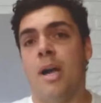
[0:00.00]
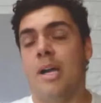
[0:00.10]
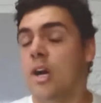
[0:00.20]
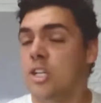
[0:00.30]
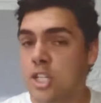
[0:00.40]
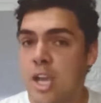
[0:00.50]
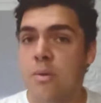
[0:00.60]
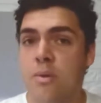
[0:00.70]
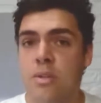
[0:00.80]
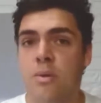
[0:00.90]
And I share
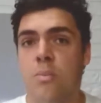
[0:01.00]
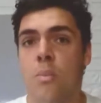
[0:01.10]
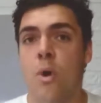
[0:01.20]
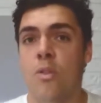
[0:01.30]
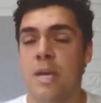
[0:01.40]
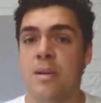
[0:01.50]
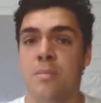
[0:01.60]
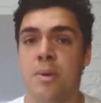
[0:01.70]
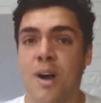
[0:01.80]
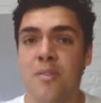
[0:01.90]
with them what they can
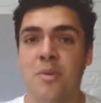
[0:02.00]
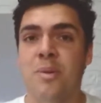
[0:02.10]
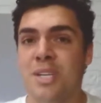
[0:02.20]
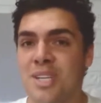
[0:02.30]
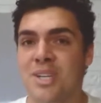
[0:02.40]
buy for $1 million.